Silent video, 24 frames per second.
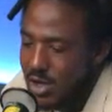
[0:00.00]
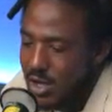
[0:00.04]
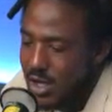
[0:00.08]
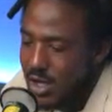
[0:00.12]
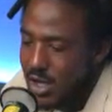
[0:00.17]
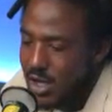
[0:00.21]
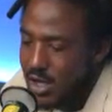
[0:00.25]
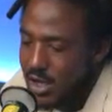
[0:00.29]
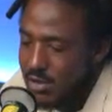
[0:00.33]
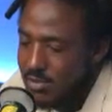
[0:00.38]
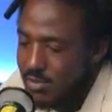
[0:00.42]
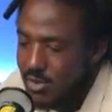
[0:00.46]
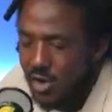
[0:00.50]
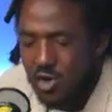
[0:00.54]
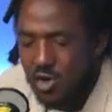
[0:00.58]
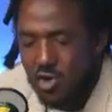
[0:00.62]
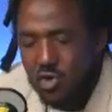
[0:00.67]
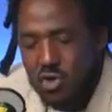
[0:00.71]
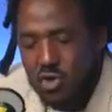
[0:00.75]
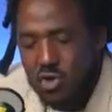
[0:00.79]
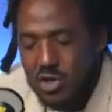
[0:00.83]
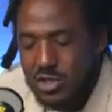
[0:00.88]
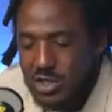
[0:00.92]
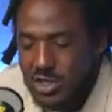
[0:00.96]
Of
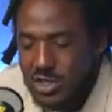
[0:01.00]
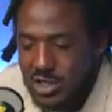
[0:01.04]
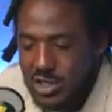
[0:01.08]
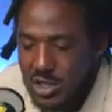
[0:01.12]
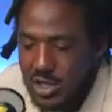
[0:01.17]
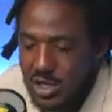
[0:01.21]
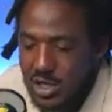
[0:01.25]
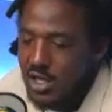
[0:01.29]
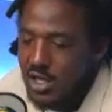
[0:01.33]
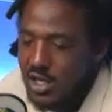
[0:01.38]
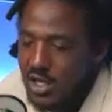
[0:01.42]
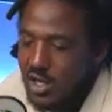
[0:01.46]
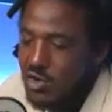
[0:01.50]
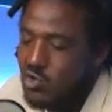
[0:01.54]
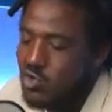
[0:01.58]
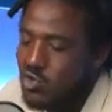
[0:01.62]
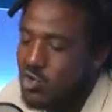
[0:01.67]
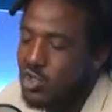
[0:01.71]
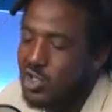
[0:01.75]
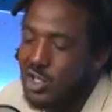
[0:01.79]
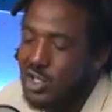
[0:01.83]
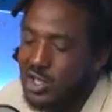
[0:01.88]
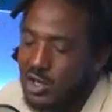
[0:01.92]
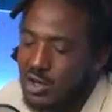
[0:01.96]
course,
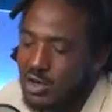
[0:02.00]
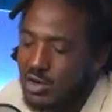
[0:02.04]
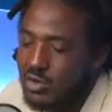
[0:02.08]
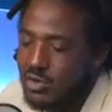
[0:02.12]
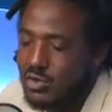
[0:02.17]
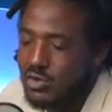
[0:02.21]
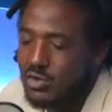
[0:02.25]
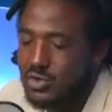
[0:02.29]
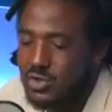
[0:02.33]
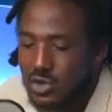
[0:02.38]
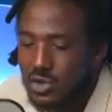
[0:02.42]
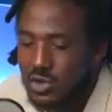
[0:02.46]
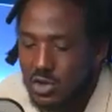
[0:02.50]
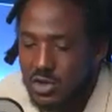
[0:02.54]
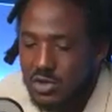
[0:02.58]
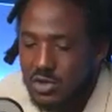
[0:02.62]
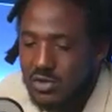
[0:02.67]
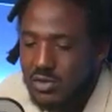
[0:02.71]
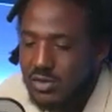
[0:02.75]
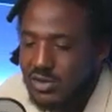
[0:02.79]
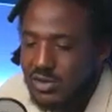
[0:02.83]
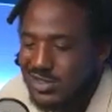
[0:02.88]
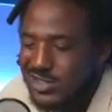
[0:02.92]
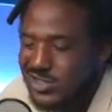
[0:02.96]
early on you start
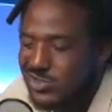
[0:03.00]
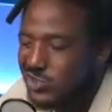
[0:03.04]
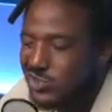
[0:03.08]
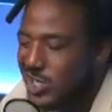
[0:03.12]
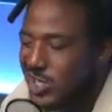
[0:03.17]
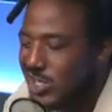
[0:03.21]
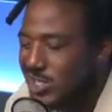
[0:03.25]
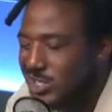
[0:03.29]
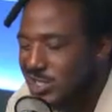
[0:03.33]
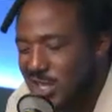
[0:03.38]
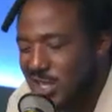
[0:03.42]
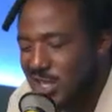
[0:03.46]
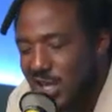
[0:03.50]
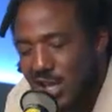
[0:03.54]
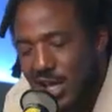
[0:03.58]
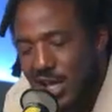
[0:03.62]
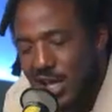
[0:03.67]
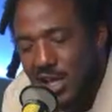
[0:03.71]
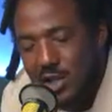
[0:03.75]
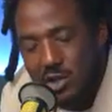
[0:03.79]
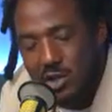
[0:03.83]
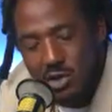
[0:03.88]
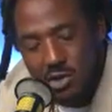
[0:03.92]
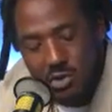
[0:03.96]
trying to sound
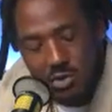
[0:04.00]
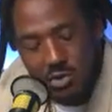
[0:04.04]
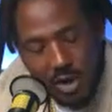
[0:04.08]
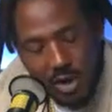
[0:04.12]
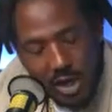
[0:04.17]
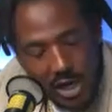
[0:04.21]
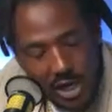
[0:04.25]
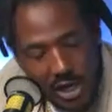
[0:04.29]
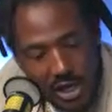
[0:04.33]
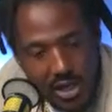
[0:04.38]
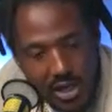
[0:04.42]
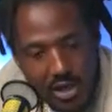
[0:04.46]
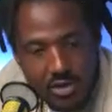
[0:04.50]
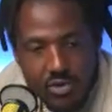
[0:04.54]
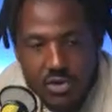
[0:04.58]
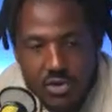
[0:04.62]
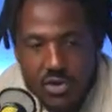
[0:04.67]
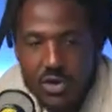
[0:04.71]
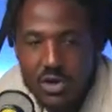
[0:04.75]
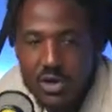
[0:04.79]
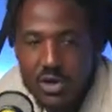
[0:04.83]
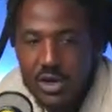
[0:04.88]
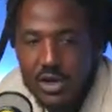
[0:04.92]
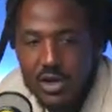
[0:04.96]
like Lil Wayne
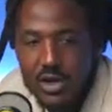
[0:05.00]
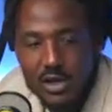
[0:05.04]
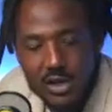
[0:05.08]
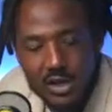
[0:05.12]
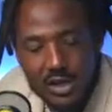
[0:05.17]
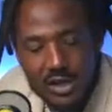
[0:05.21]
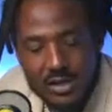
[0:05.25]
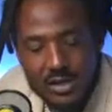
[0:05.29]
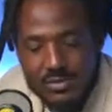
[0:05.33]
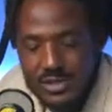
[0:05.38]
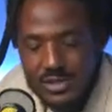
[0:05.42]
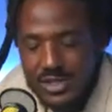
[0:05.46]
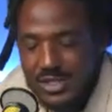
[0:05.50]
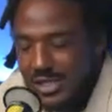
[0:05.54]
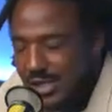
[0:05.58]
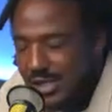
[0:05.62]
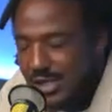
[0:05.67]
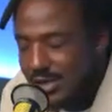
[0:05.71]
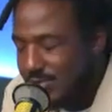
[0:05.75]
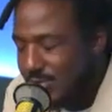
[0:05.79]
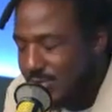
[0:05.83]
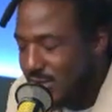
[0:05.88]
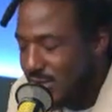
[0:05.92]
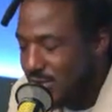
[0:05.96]
or you know what I'm
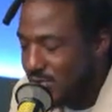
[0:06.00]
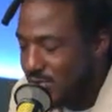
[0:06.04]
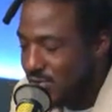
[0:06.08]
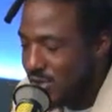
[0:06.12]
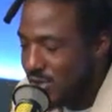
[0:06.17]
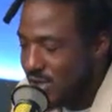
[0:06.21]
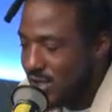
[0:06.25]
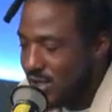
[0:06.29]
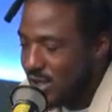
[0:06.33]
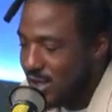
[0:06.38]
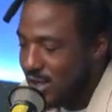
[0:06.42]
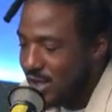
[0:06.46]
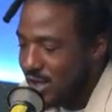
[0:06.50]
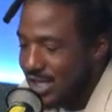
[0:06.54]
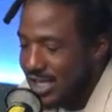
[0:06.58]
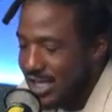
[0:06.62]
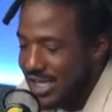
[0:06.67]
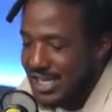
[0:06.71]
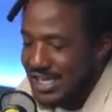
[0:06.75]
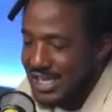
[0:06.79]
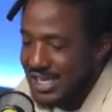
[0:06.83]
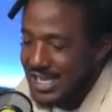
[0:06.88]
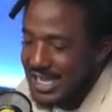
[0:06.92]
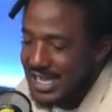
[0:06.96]
saying, me you
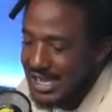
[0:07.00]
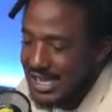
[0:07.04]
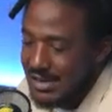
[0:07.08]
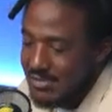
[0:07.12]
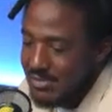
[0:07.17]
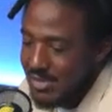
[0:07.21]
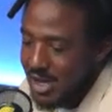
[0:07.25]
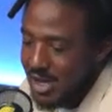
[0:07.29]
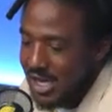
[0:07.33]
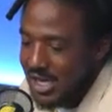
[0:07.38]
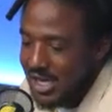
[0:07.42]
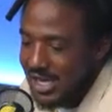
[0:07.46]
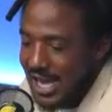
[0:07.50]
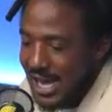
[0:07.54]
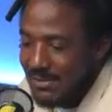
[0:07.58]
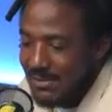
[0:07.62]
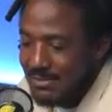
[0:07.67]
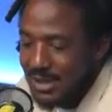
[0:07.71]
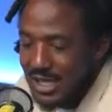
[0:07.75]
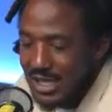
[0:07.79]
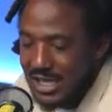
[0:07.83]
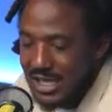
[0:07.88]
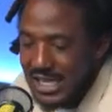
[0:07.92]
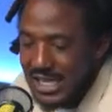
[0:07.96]
get
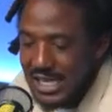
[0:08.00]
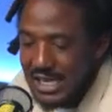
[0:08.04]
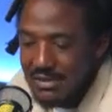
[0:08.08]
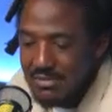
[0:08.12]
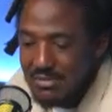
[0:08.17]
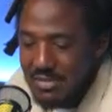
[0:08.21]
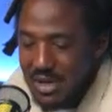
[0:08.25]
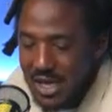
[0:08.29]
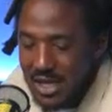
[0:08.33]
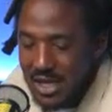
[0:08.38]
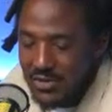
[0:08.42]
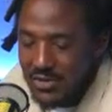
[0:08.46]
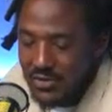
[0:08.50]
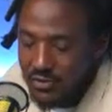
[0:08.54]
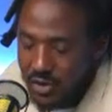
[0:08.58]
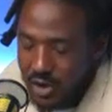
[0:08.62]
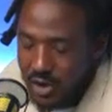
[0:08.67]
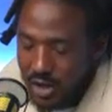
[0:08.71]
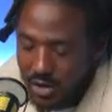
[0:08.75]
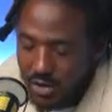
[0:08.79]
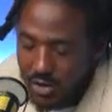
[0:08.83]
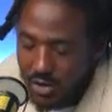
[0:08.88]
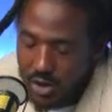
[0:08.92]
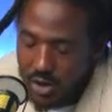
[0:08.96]
adopt a DMX
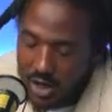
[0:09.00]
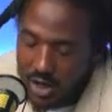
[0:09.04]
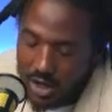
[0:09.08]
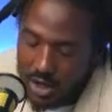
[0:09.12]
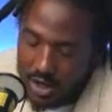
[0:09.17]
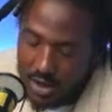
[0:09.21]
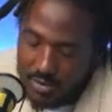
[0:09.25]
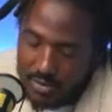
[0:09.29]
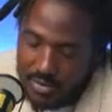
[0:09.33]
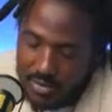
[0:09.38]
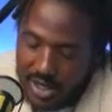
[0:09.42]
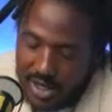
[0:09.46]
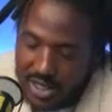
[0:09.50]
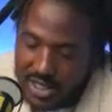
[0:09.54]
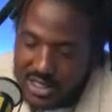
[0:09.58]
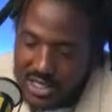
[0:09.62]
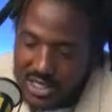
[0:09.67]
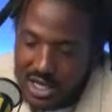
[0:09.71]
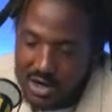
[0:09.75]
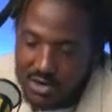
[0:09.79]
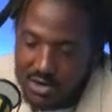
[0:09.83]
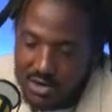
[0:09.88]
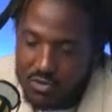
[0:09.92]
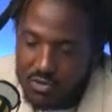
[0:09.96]
flow. But as
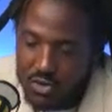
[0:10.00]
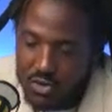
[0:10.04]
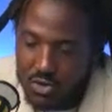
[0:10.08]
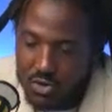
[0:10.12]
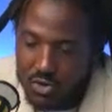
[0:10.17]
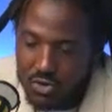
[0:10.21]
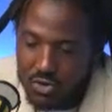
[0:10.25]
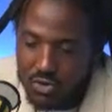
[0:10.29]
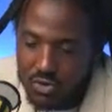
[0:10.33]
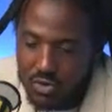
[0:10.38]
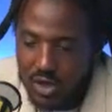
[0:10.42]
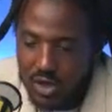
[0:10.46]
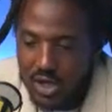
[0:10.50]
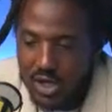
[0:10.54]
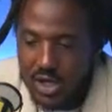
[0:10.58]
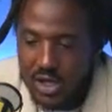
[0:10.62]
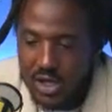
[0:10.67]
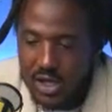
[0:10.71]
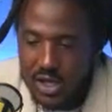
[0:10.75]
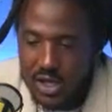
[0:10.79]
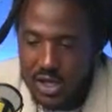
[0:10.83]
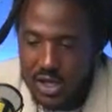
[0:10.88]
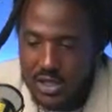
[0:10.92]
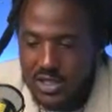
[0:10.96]
I grew and
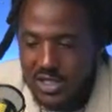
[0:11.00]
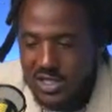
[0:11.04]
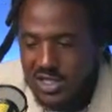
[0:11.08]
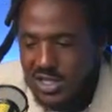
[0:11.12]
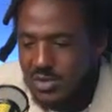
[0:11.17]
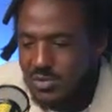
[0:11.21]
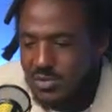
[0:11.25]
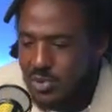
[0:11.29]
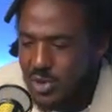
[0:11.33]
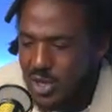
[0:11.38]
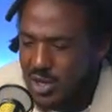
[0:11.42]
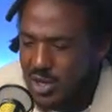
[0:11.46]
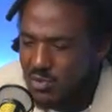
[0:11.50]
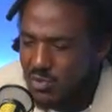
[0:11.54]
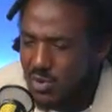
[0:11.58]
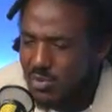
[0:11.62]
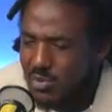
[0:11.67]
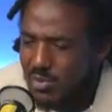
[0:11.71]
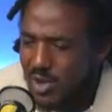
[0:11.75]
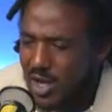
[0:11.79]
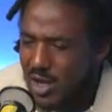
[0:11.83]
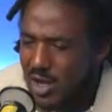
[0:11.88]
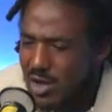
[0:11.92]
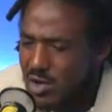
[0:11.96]
just competed with
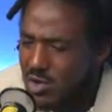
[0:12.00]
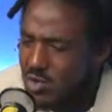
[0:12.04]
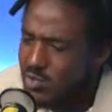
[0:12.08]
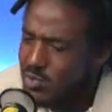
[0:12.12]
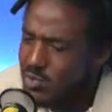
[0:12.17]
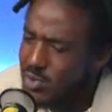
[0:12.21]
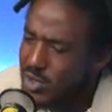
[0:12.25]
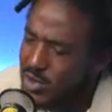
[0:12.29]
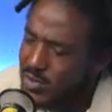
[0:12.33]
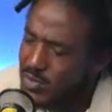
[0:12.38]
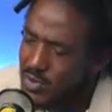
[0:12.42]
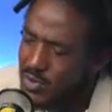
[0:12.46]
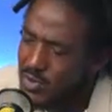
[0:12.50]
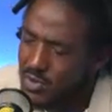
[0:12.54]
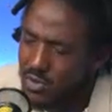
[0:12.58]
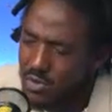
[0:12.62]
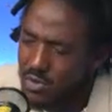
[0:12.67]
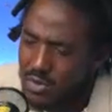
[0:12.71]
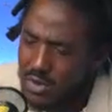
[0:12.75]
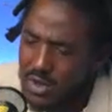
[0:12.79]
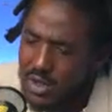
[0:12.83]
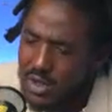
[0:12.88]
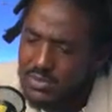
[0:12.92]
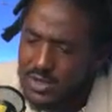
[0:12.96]
my own people,
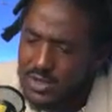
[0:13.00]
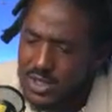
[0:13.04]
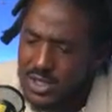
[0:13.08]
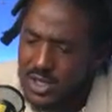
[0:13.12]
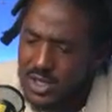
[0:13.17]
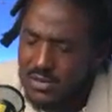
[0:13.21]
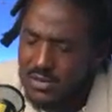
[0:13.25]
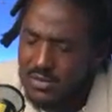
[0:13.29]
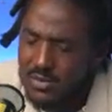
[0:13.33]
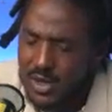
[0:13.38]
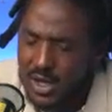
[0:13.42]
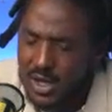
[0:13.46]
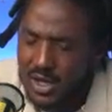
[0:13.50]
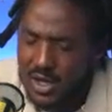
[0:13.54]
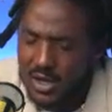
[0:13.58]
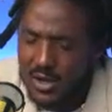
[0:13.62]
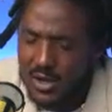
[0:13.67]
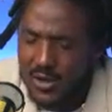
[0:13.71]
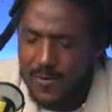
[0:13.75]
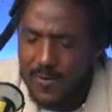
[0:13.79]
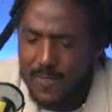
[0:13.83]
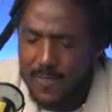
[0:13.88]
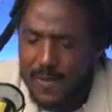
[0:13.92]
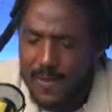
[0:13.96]
you know what I'm saying,
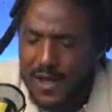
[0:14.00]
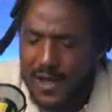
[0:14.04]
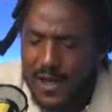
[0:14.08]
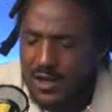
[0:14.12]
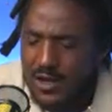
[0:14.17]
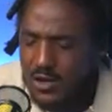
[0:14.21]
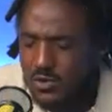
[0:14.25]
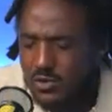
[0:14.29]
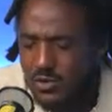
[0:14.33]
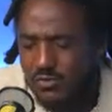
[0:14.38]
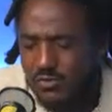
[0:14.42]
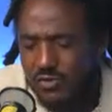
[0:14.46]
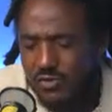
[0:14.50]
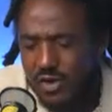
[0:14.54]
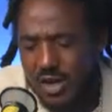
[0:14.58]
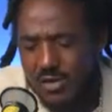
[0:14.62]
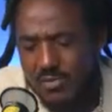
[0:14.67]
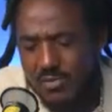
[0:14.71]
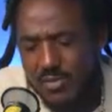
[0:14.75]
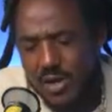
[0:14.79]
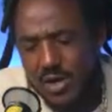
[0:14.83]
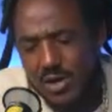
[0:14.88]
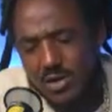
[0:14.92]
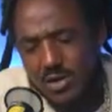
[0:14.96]
I cultivated
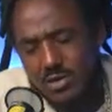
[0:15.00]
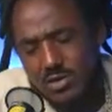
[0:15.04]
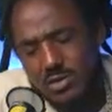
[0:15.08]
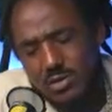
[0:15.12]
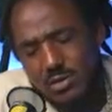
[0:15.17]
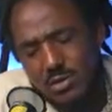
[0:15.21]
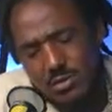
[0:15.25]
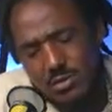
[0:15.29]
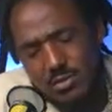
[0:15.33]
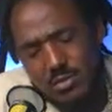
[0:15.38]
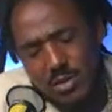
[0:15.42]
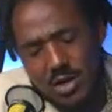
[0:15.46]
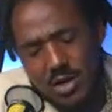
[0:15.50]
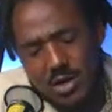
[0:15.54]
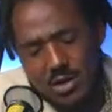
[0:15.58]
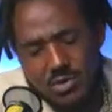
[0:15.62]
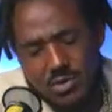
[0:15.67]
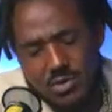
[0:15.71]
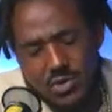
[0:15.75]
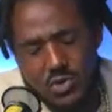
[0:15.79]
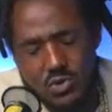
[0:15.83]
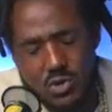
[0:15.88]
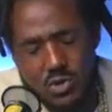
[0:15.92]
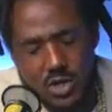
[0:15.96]
my
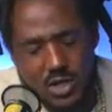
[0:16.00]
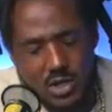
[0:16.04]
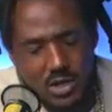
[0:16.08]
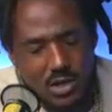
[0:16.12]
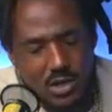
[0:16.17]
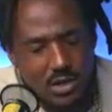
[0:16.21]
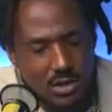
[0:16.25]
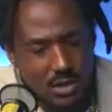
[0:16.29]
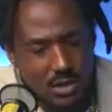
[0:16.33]
own tweak.